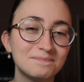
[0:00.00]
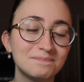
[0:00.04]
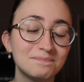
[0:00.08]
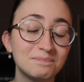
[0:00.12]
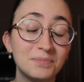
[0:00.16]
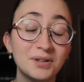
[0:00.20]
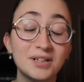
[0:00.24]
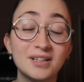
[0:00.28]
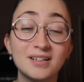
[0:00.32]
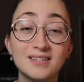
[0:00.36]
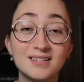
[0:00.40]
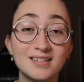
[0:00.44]

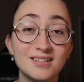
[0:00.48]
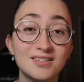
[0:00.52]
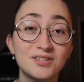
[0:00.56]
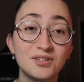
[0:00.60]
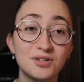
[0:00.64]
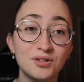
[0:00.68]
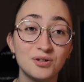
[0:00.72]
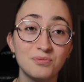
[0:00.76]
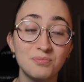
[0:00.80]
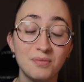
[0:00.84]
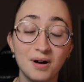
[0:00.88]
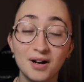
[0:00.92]
because it's
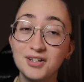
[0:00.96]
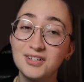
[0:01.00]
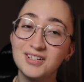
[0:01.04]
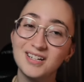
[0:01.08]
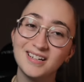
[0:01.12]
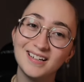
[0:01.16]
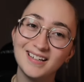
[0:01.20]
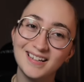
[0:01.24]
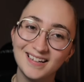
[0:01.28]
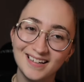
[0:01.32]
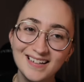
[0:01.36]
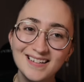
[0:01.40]
too much,
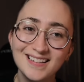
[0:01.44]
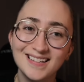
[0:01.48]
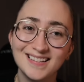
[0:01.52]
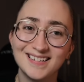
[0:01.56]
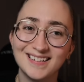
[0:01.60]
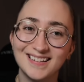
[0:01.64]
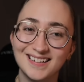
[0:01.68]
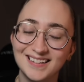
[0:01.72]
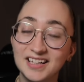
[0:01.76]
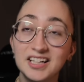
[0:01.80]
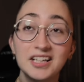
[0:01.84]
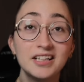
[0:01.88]
and it is.
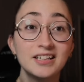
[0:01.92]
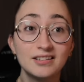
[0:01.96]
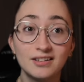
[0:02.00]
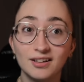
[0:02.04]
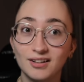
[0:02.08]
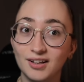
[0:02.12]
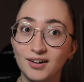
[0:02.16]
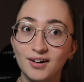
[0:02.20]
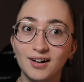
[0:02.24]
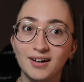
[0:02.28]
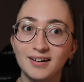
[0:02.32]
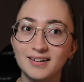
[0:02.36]
It is a
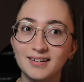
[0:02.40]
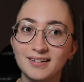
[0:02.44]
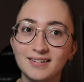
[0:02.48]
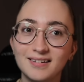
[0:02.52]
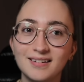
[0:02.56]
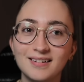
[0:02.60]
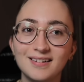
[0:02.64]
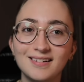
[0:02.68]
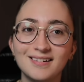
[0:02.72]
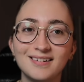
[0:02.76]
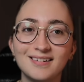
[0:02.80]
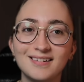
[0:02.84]
lot.
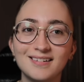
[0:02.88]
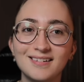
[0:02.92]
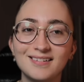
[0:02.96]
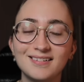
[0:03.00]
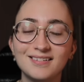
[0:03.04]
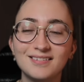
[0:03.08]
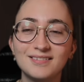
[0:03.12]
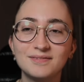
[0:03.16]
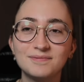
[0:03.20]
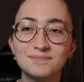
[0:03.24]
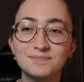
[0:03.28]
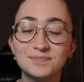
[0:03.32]

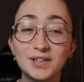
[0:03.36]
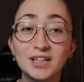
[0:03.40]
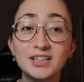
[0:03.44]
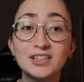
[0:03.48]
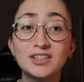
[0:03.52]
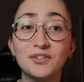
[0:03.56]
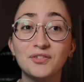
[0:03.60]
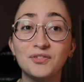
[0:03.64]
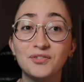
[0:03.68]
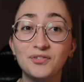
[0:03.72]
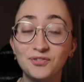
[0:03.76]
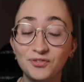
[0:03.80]
It's
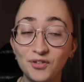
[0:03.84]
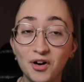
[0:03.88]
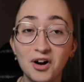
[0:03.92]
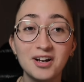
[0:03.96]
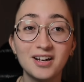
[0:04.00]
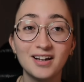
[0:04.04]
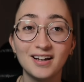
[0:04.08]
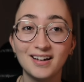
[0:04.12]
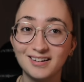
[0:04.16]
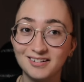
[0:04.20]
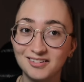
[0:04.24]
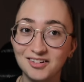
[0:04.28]
a
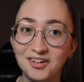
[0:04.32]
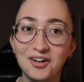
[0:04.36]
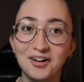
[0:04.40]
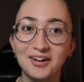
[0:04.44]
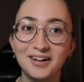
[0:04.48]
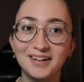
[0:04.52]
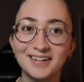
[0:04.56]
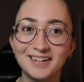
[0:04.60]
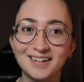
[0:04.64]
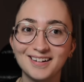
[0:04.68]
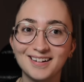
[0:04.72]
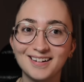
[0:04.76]
fucking lot.